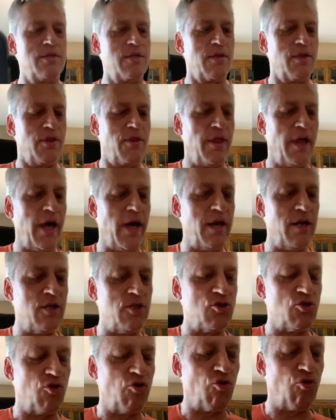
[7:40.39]
that is
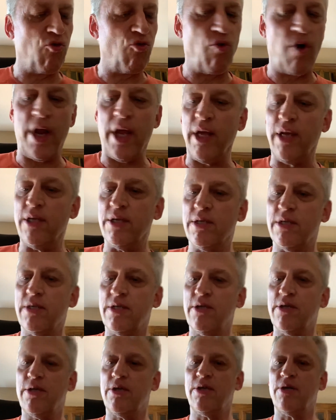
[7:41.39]
great,
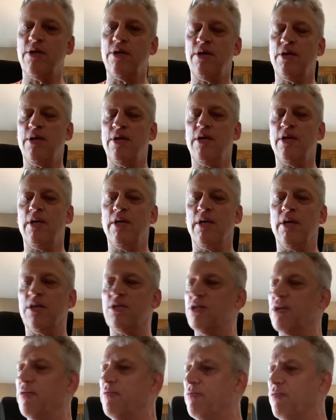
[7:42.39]

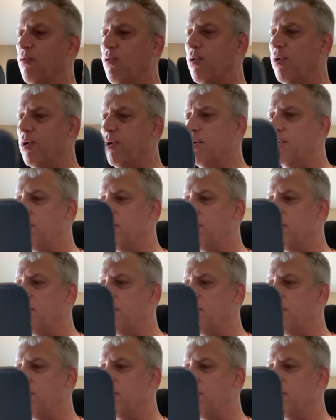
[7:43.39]
except for,